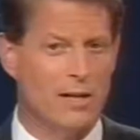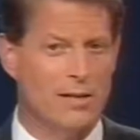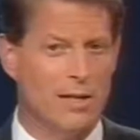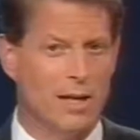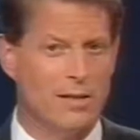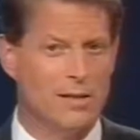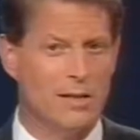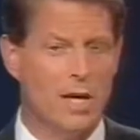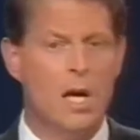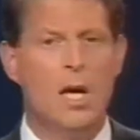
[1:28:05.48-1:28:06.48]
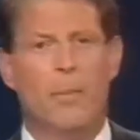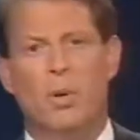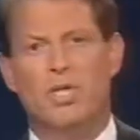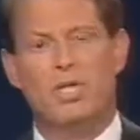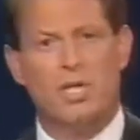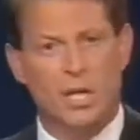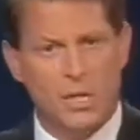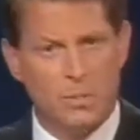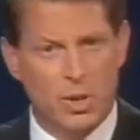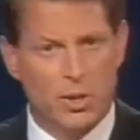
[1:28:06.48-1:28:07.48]
States. But since
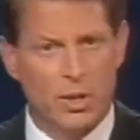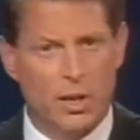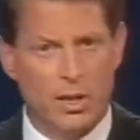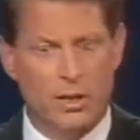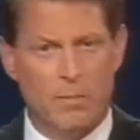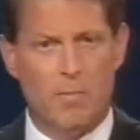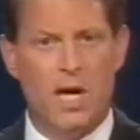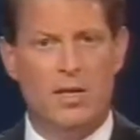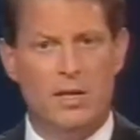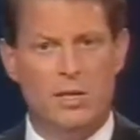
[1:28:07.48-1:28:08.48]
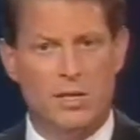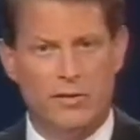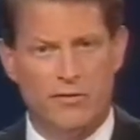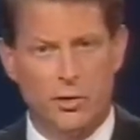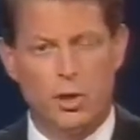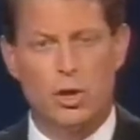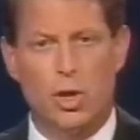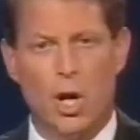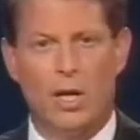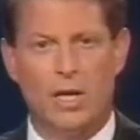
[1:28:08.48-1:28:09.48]
Bill Clinton made this the first
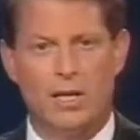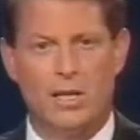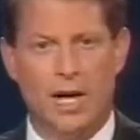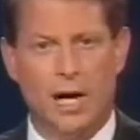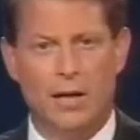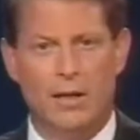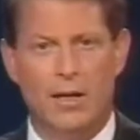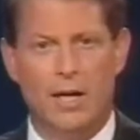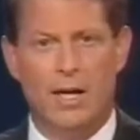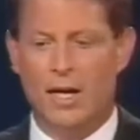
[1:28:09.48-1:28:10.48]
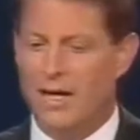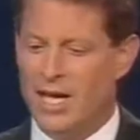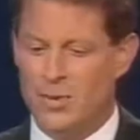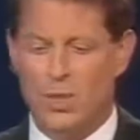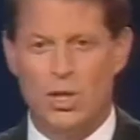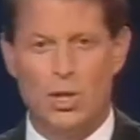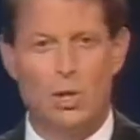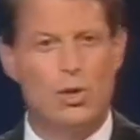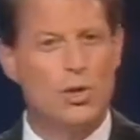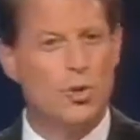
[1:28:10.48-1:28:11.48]
law he signed, it has been
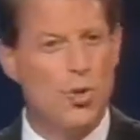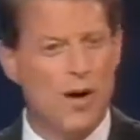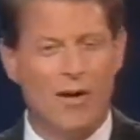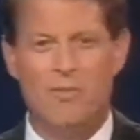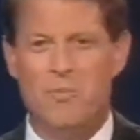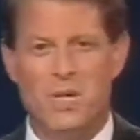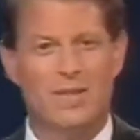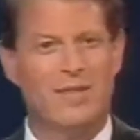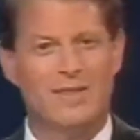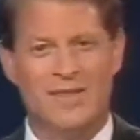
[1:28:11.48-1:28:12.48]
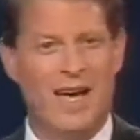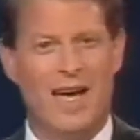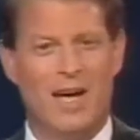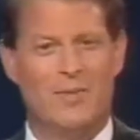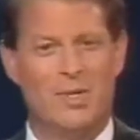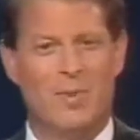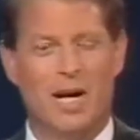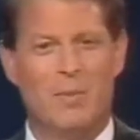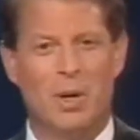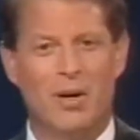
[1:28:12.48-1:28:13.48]
used 12 million times by
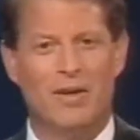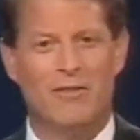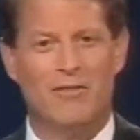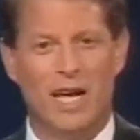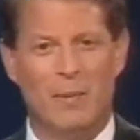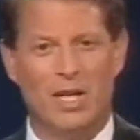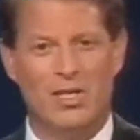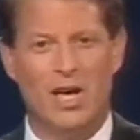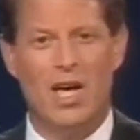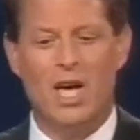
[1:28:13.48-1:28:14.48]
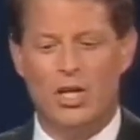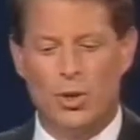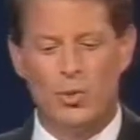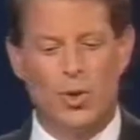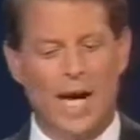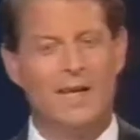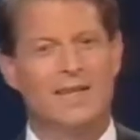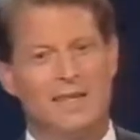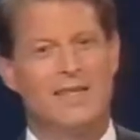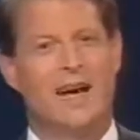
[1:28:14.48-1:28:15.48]
American families to
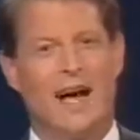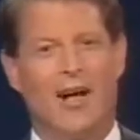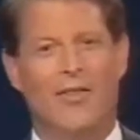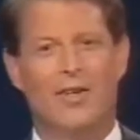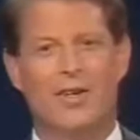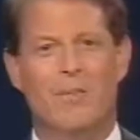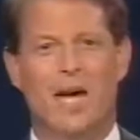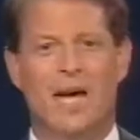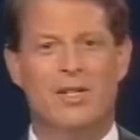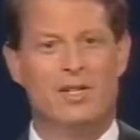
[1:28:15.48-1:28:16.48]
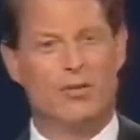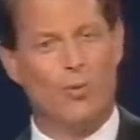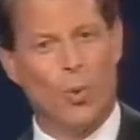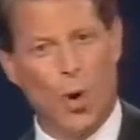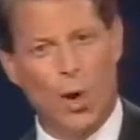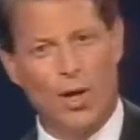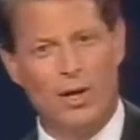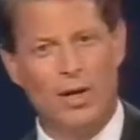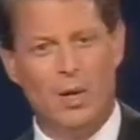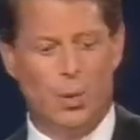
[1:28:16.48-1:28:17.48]
reconcile the demands of work
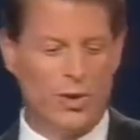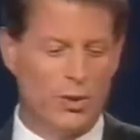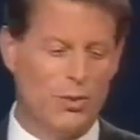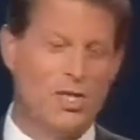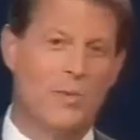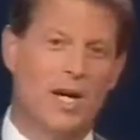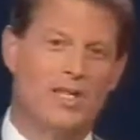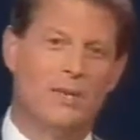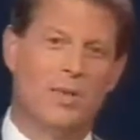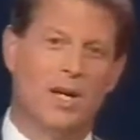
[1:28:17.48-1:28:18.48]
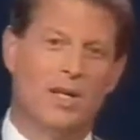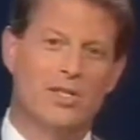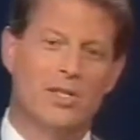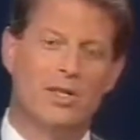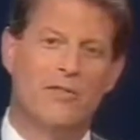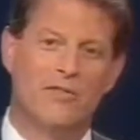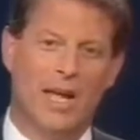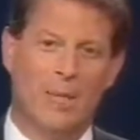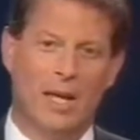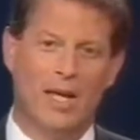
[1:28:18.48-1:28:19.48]
with the responsibilities to the
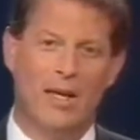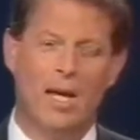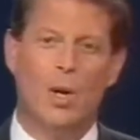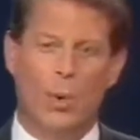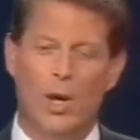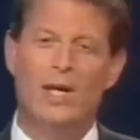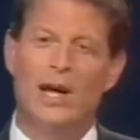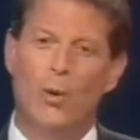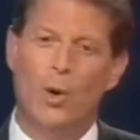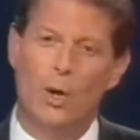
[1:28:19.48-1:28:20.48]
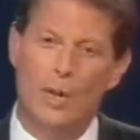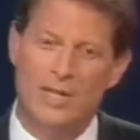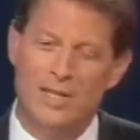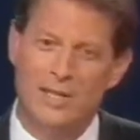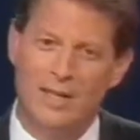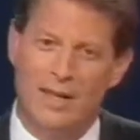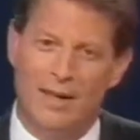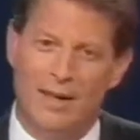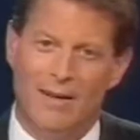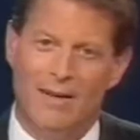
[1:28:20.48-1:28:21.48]
family. We now want to
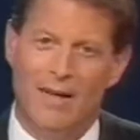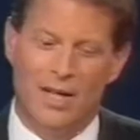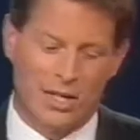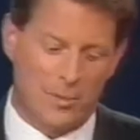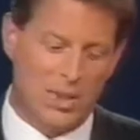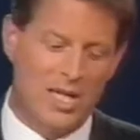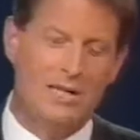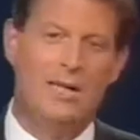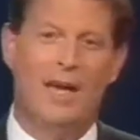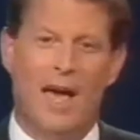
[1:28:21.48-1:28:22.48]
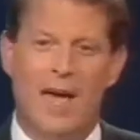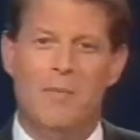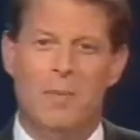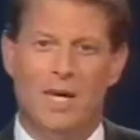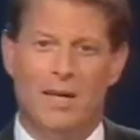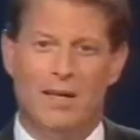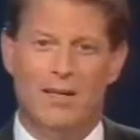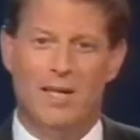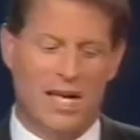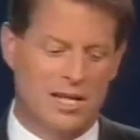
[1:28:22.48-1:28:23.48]
extend it to PTA
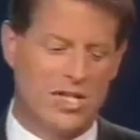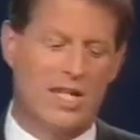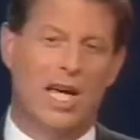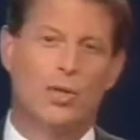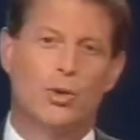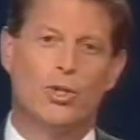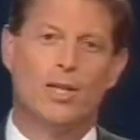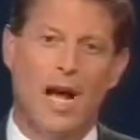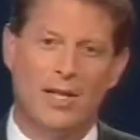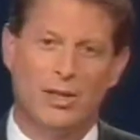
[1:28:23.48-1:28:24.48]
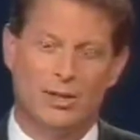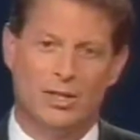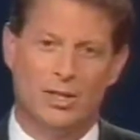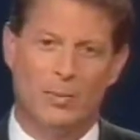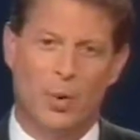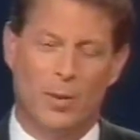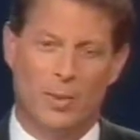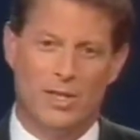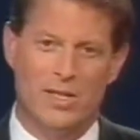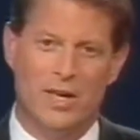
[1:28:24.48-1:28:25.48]
meetings and scheduled doctor's
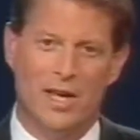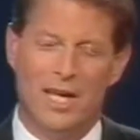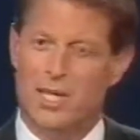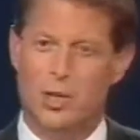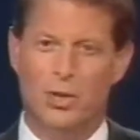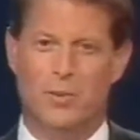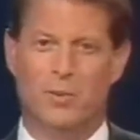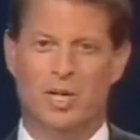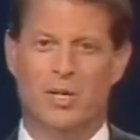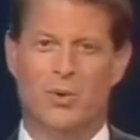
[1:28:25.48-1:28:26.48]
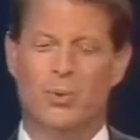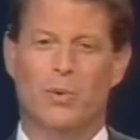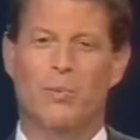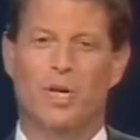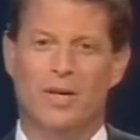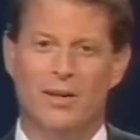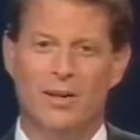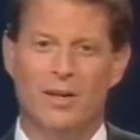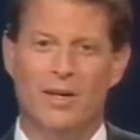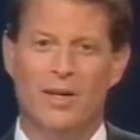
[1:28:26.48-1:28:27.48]
appointments. It shouldn't be
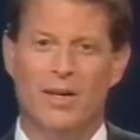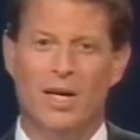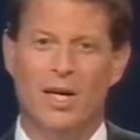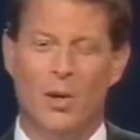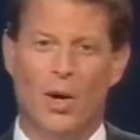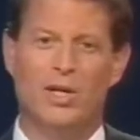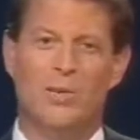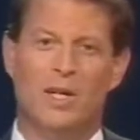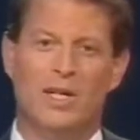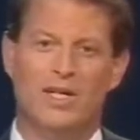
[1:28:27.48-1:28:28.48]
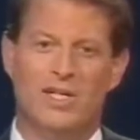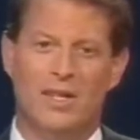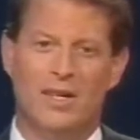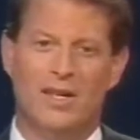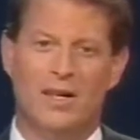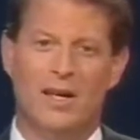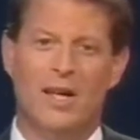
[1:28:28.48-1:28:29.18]
repealed. It ought to be extended.